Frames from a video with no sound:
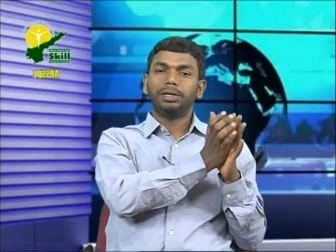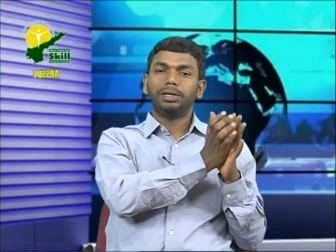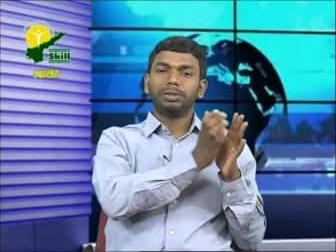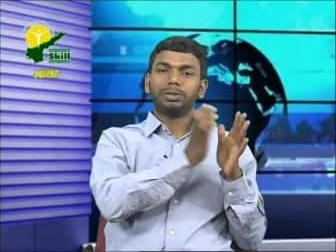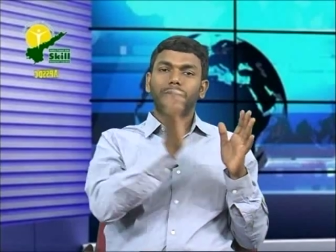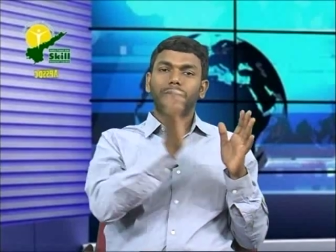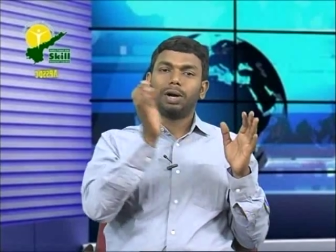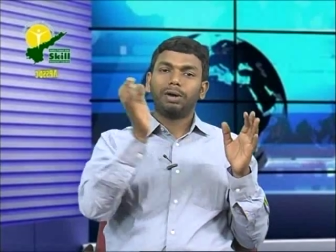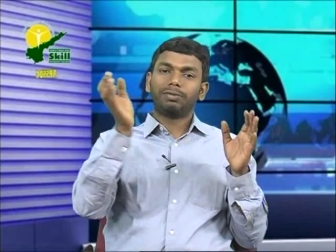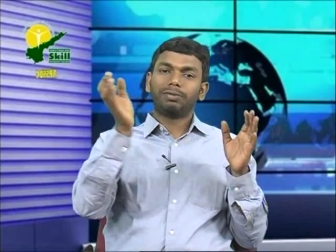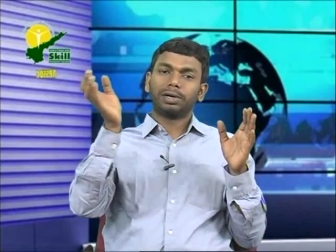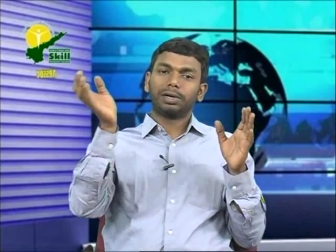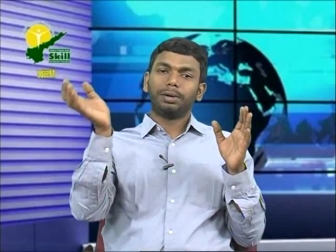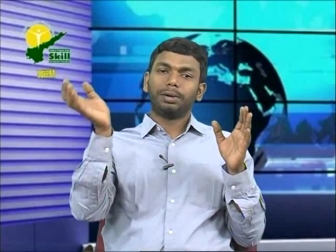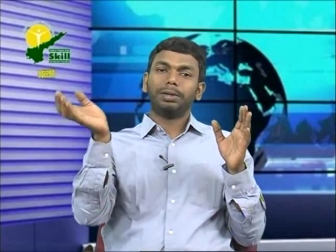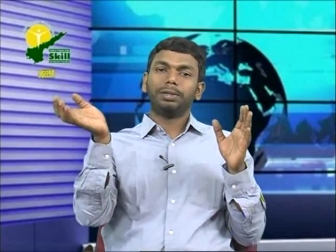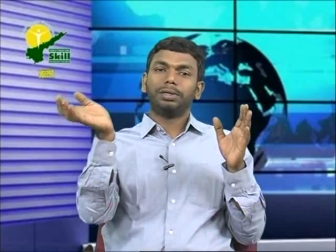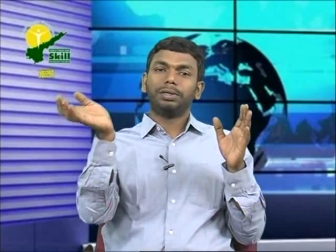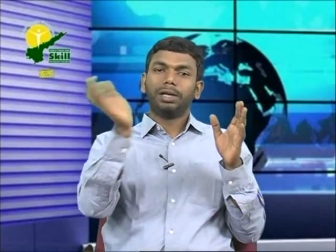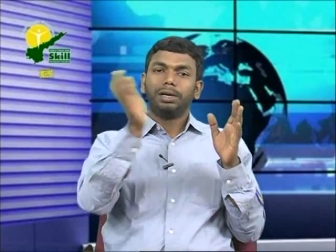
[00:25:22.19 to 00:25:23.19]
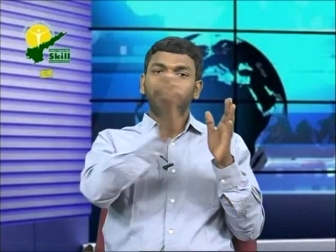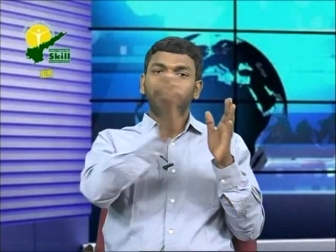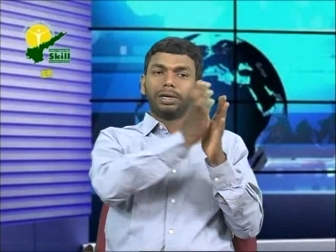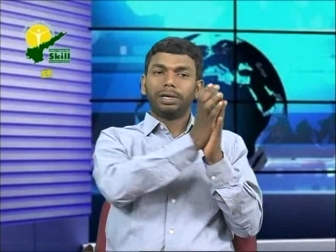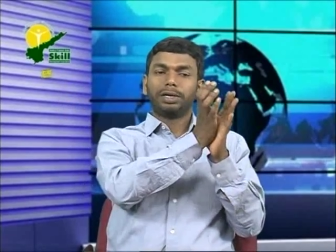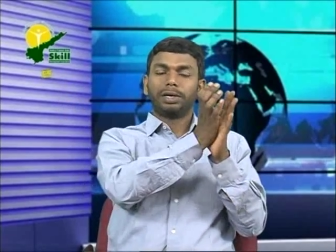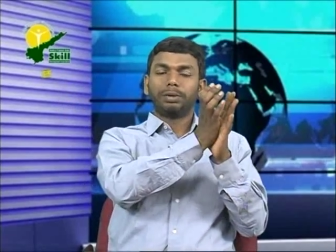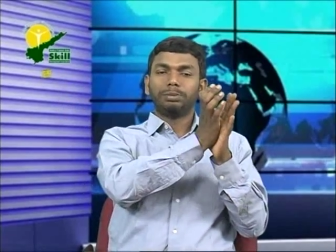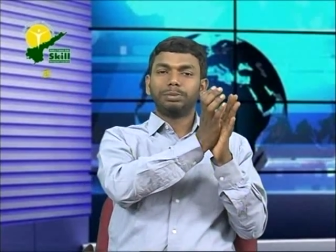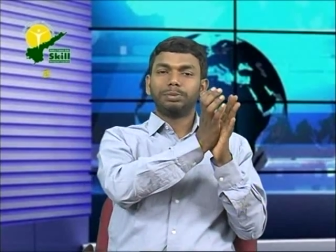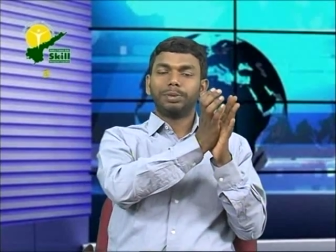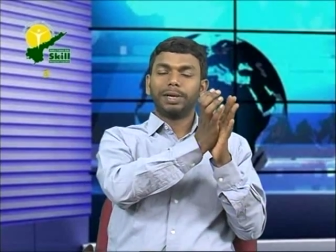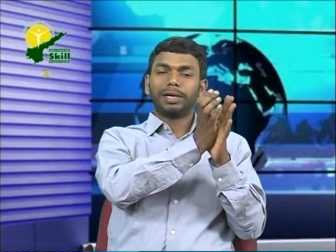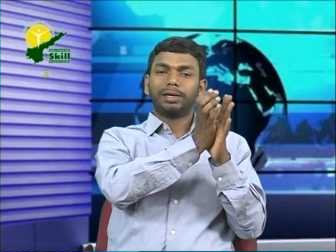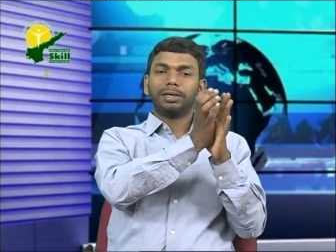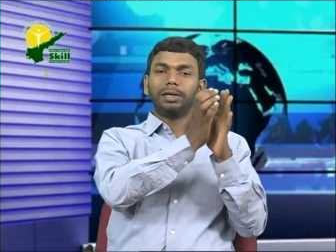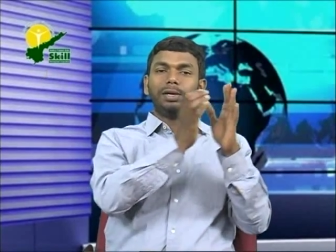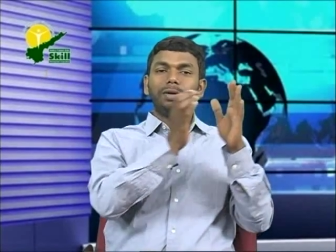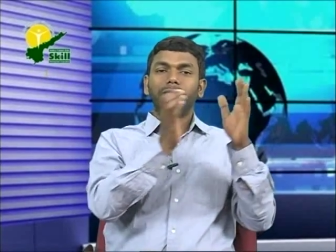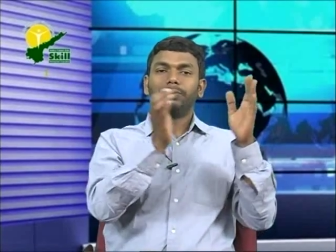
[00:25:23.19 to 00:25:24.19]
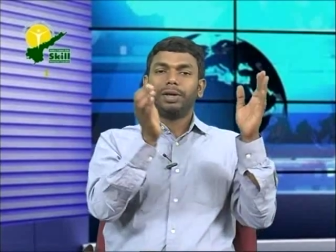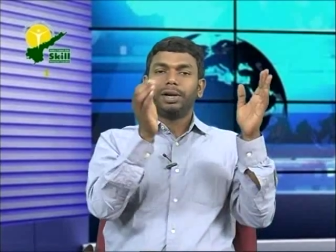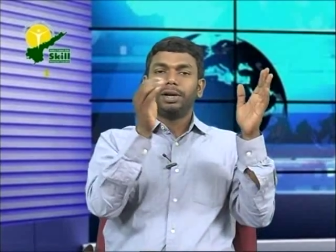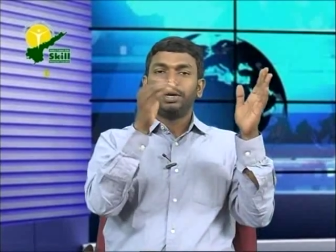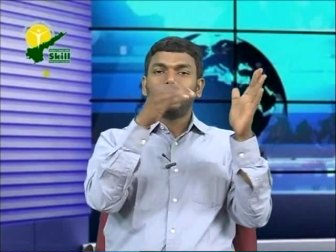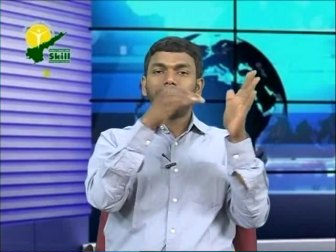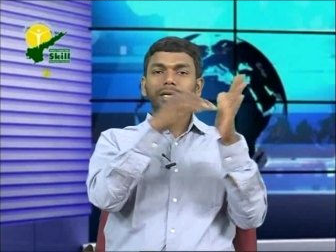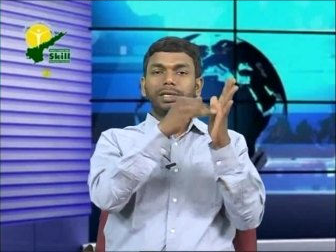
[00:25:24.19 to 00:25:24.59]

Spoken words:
So after then it comes back when it